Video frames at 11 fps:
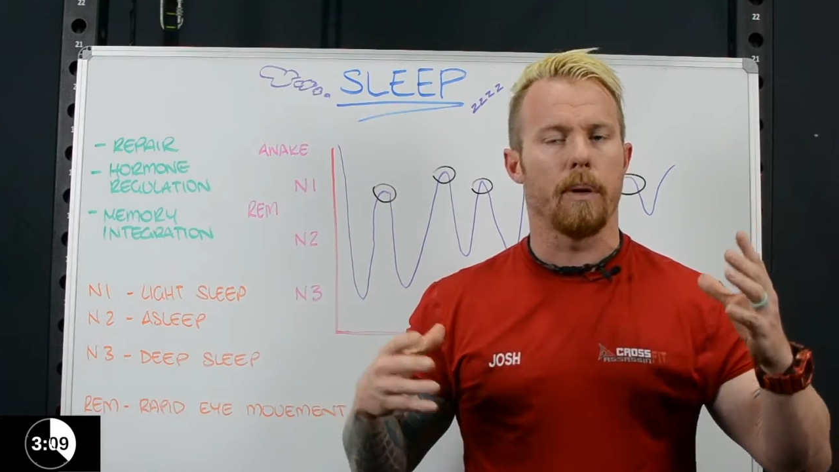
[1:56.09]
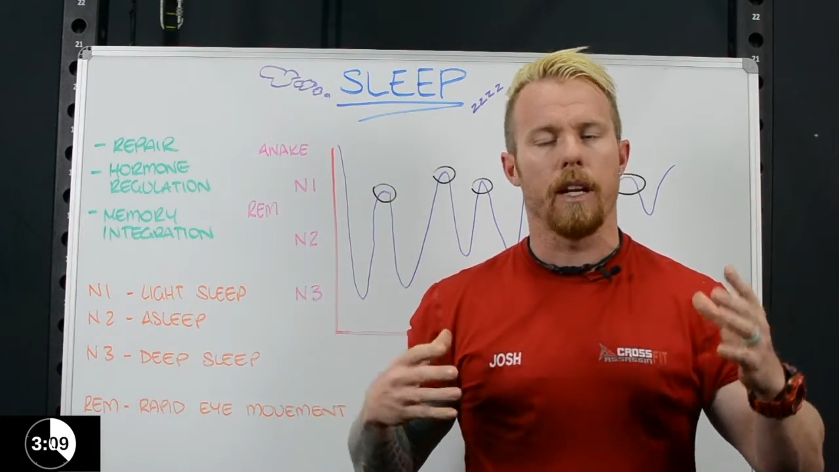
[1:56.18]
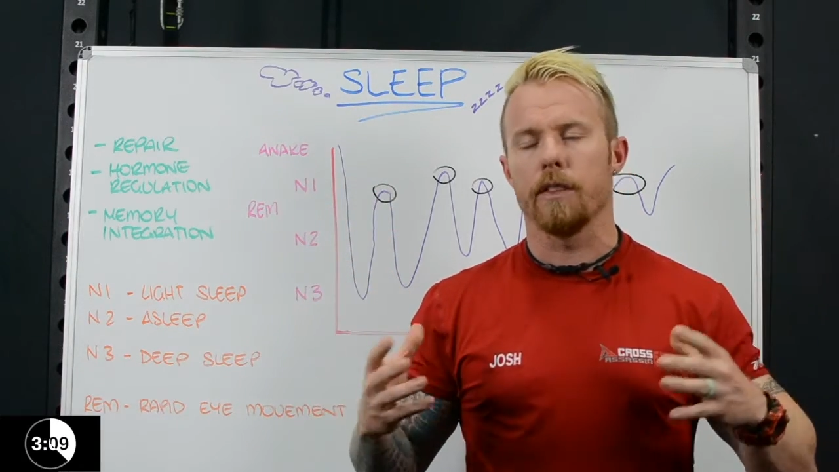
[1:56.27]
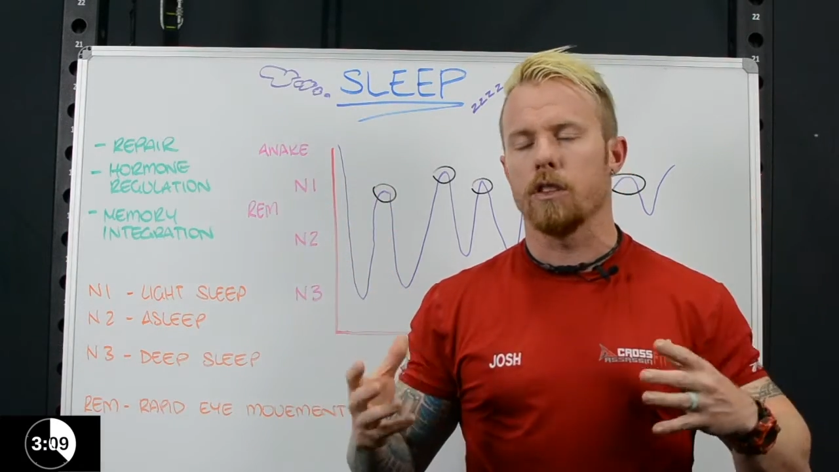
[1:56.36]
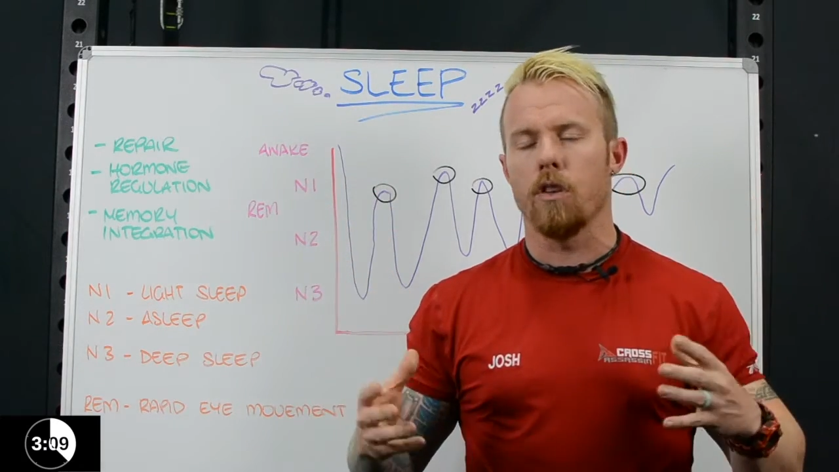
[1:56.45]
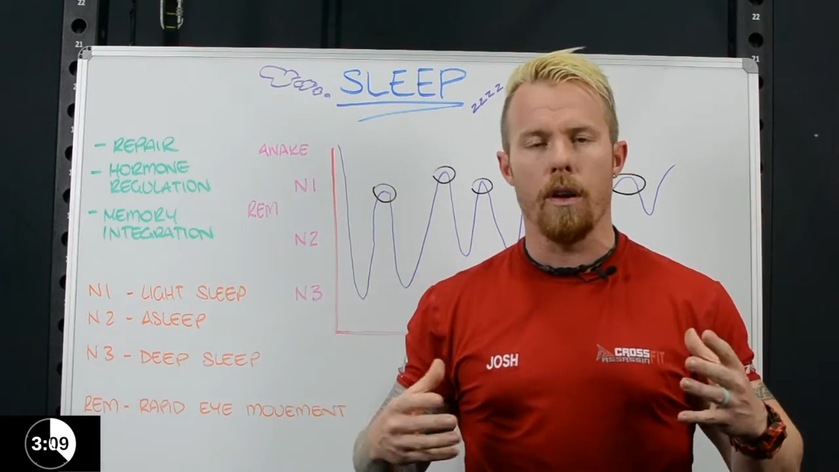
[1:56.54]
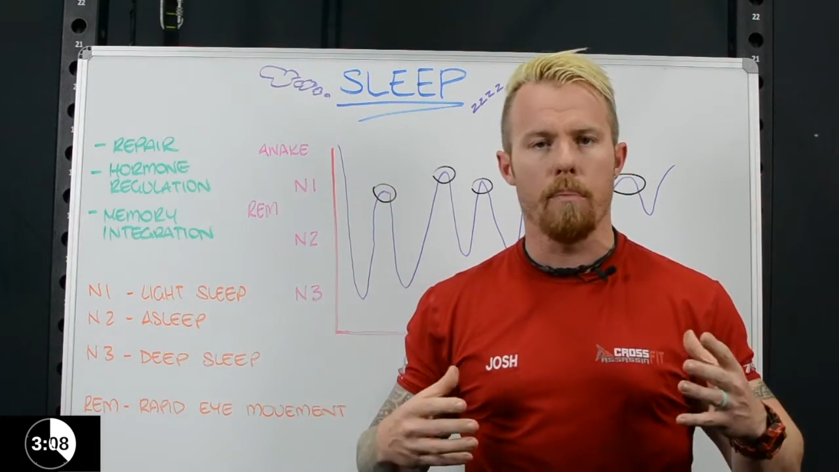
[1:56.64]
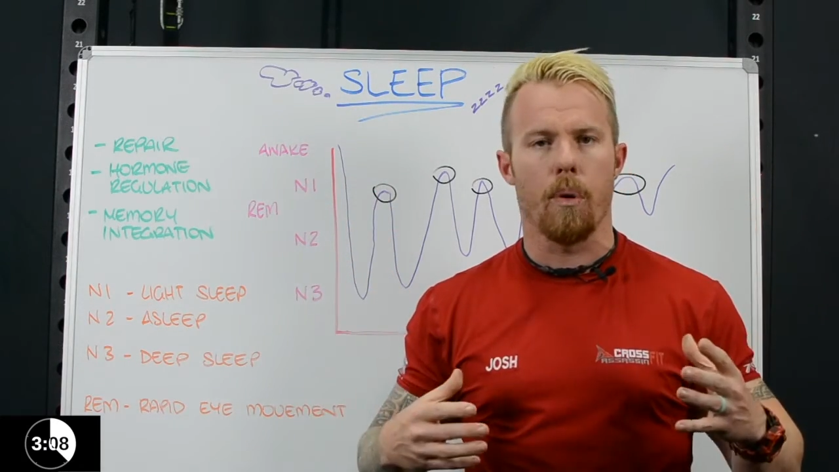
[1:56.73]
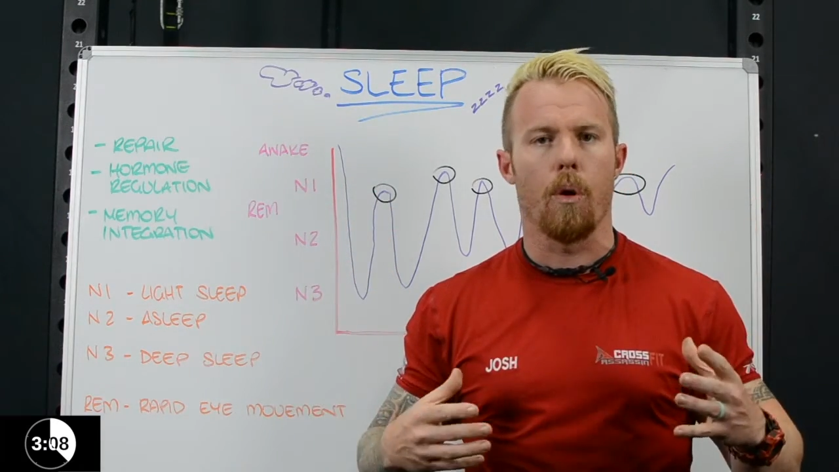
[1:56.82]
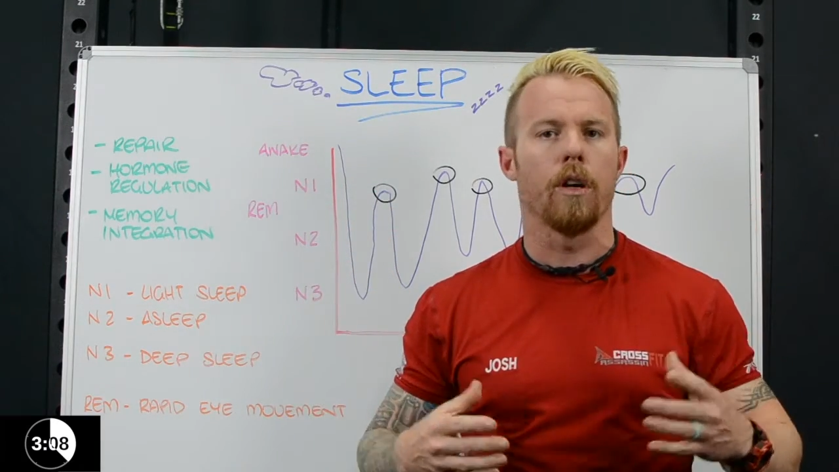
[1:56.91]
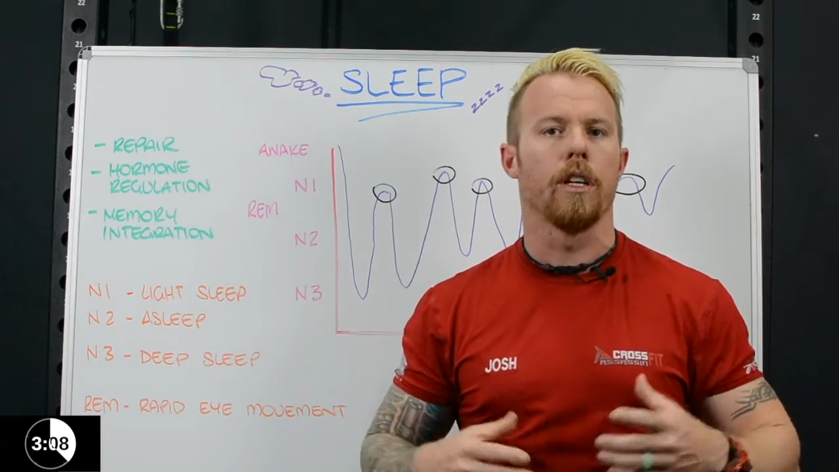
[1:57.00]
but if it's not
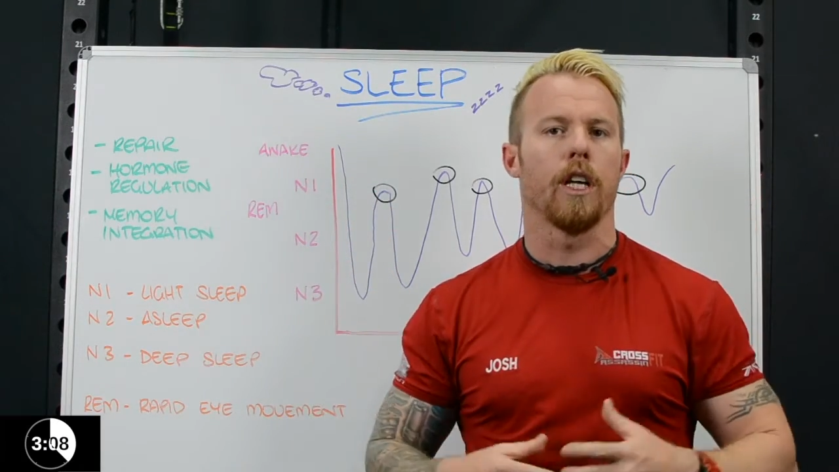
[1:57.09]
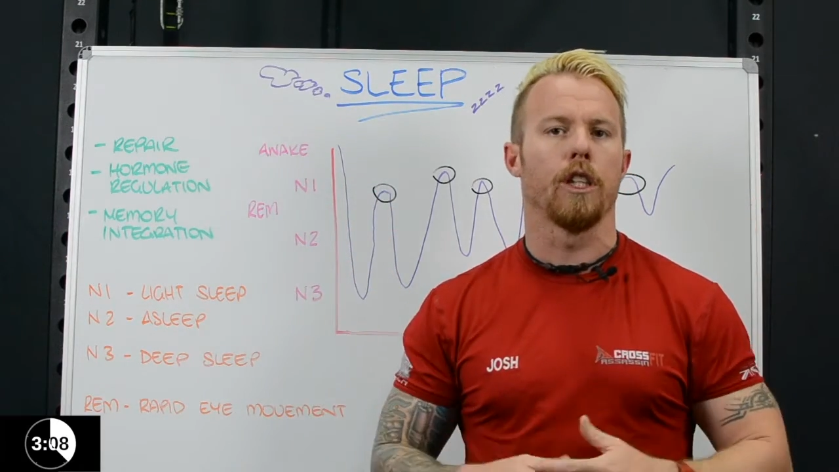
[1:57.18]
important,